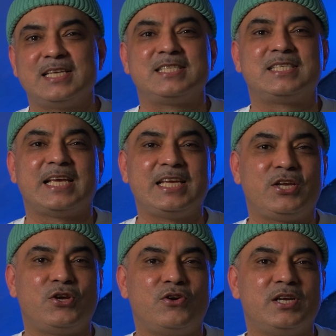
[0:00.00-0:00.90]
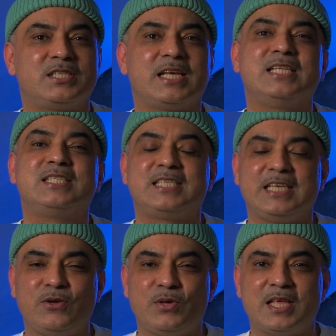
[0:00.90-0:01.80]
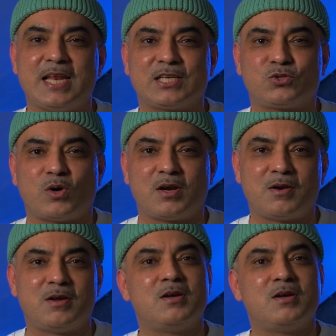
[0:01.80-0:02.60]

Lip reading: stay curious, and see you in the next one.